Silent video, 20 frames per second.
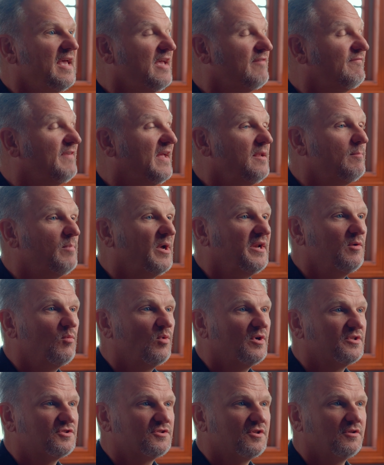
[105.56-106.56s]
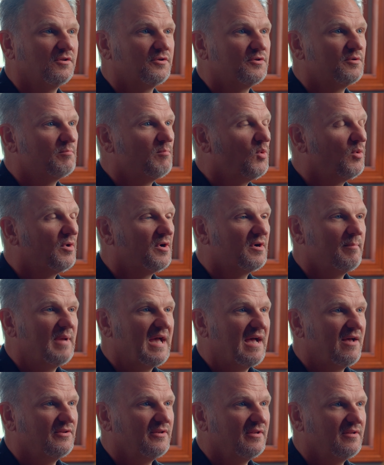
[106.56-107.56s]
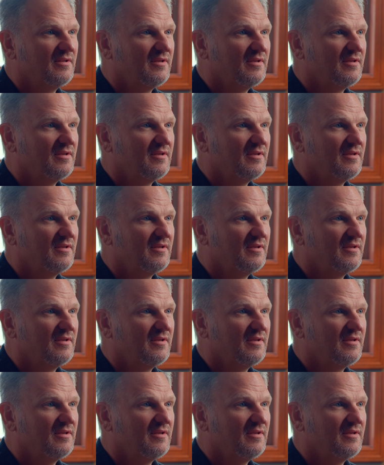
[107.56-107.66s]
If anybody wants to learn more about